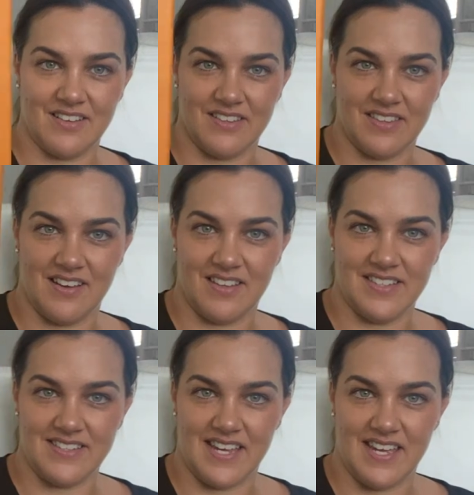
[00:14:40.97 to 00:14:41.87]
got the
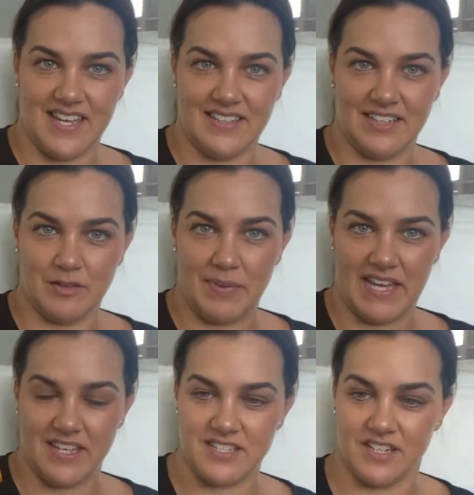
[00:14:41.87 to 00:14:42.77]
holiday little
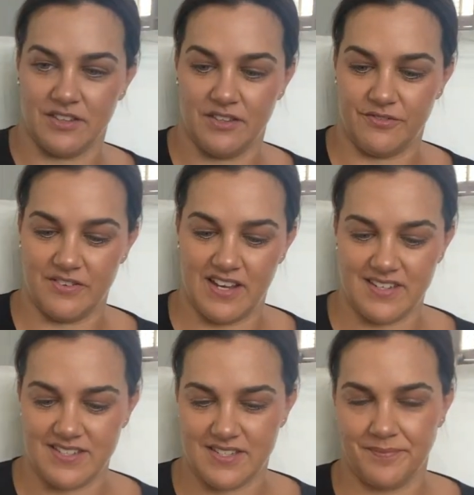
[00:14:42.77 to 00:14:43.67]
packaging on the
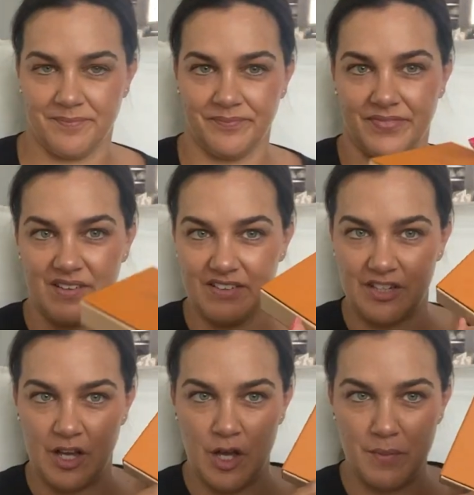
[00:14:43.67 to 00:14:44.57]
front. I'm
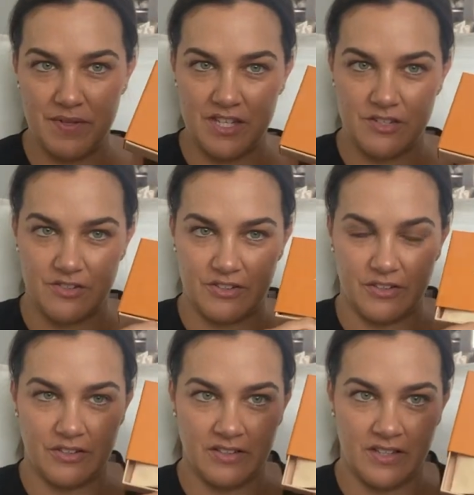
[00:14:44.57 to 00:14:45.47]
going to open the
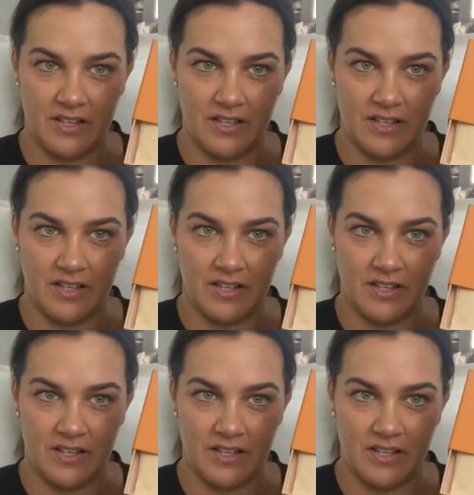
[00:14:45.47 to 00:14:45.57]
drawer.